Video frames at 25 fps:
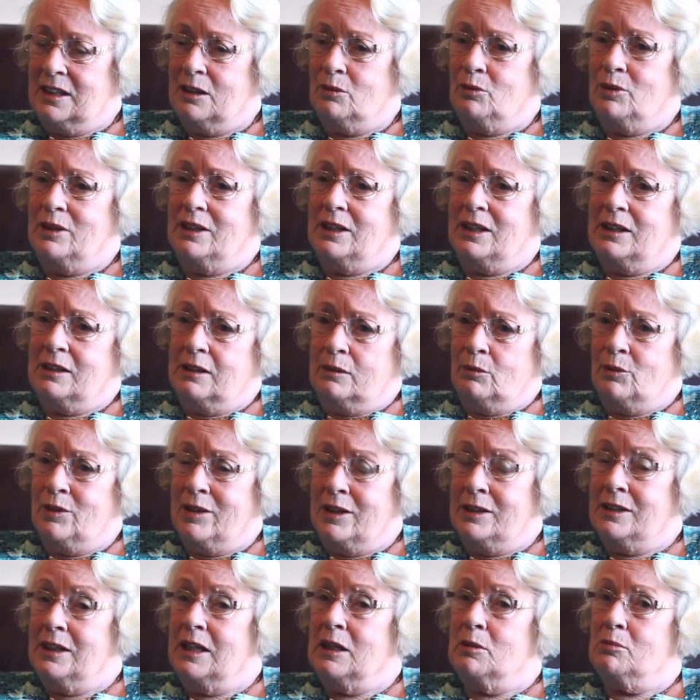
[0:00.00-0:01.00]
and
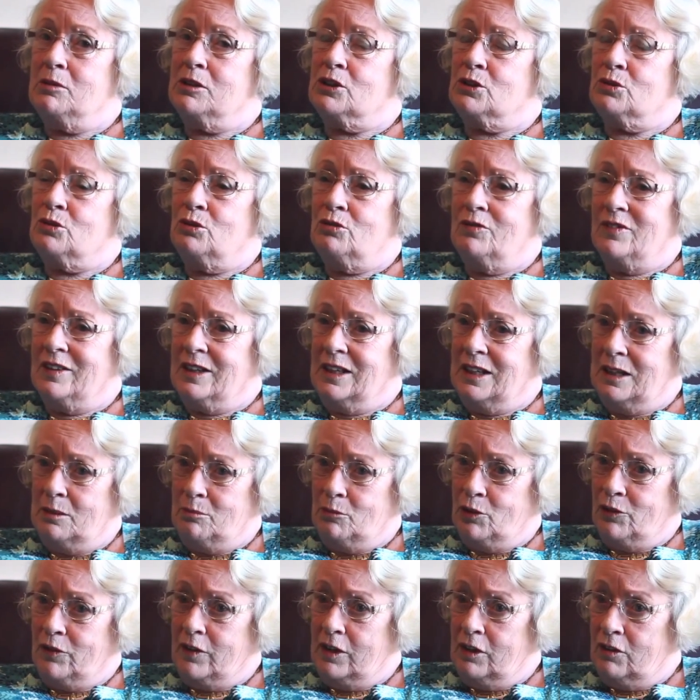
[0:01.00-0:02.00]
were unable to
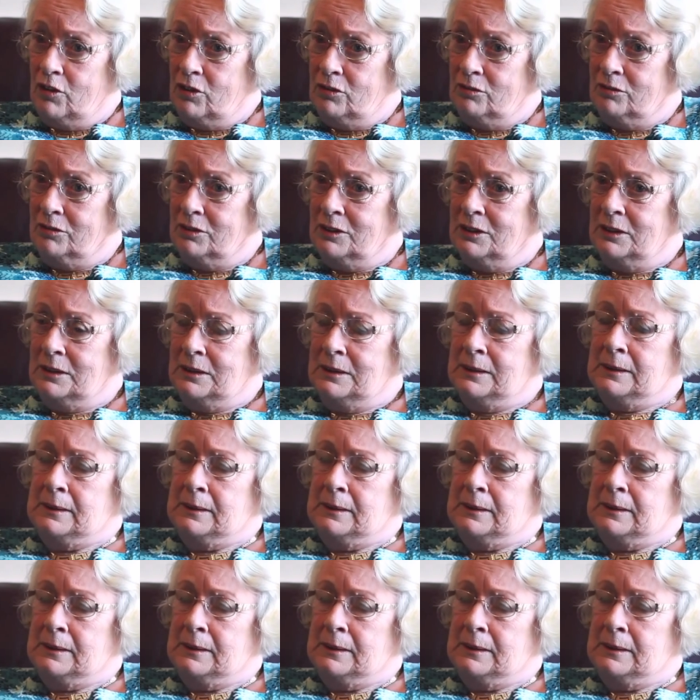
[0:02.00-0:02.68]
overcome on their own.